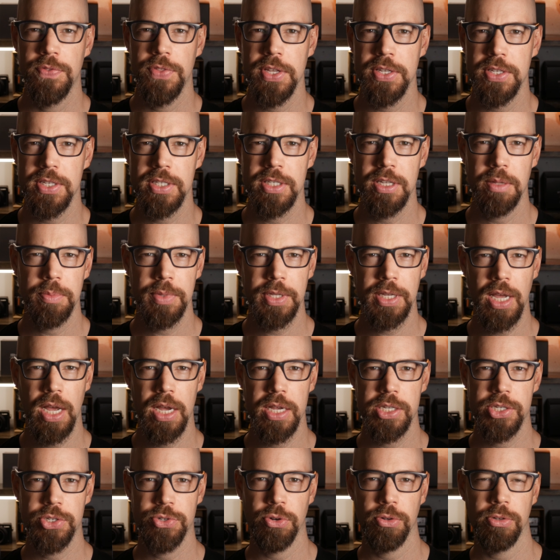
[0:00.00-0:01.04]
This is something
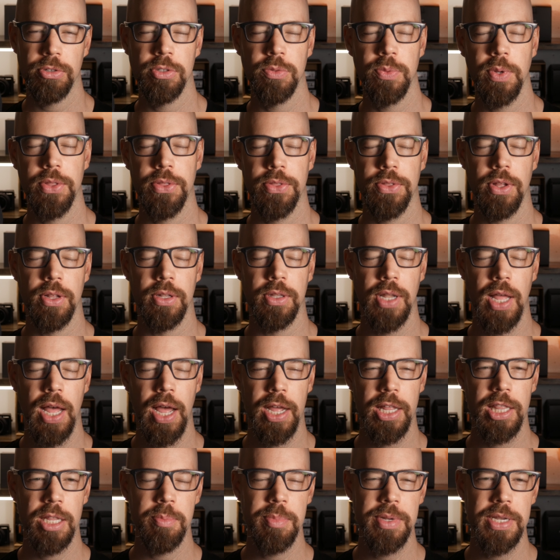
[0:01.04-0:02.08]
I struggled with a
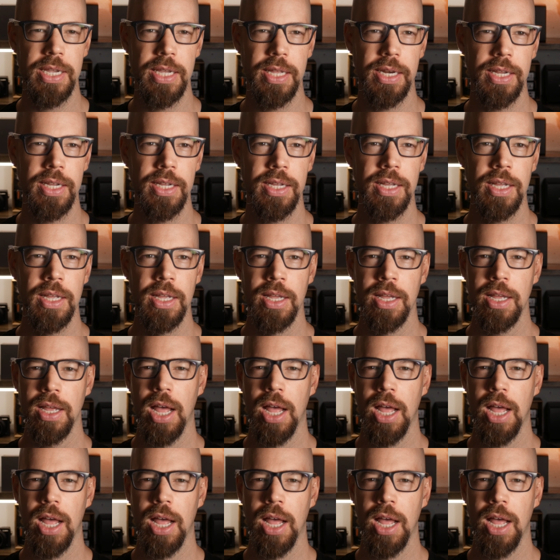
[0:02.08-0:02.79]
lot in the beginning.